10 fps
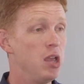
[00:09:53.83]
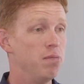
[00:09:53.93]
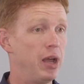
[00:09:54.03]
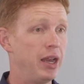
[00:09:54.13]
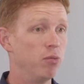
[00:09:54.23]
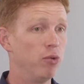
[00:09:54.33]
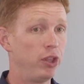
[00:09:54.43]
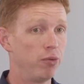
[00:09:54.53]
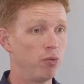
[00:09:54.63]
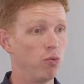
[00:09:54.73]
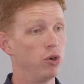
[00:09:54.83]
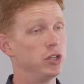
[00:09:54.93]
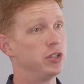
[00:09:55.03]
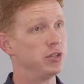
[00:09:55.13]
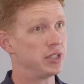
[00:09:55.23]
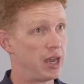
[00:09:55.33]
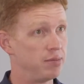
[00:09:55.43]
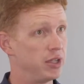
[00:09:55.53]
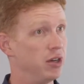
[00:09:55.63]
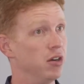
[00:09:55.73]
but it really rewards those
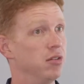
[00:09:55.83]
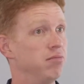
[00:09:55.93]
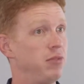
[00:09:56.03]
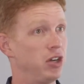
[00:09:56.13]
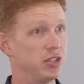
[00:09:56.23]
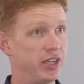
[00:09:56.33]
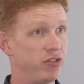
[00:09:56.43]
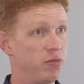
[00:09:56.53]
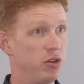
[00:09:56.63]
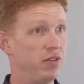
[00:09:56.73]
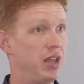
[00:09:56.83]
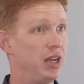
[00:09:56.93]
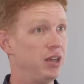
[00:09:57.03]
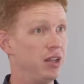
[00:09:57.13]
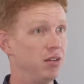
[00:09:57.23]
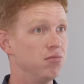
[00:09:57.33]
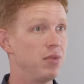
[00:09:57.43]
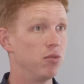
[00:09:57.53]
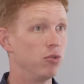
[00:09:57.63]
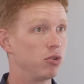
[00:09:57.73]
types that are self-motivated and
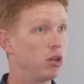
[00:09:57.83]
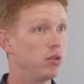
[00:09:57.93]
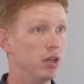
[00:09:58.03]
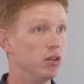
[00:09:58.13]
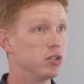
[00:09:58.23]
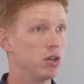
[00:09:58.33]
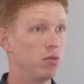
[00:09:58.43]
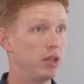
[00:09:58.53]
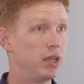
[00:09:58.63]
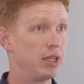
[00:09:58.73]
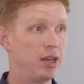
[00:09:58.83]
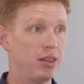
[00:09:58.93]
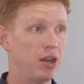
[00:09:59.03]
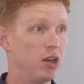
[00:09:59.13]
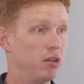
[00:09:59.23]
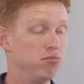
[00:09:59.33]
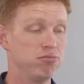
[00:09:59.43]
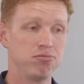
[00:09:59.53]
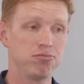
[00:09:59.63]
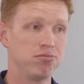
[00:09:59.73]
real go-getters that are willing to get in there and
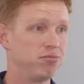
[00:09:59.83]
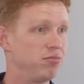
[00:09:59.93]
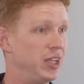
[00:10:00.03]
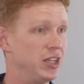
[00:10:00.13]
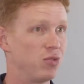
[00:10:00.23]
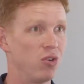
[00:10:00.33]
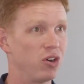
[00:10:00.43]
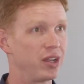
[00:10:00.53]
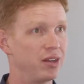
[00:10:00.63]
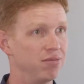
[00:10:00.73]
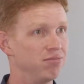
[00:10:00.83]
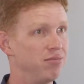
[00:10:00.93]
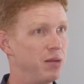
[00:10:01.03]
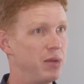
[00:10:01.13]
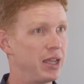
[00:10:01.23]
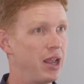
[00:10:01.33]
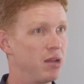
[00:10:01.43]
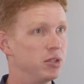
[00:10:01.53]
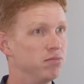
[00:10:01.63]
get to work and make it happen.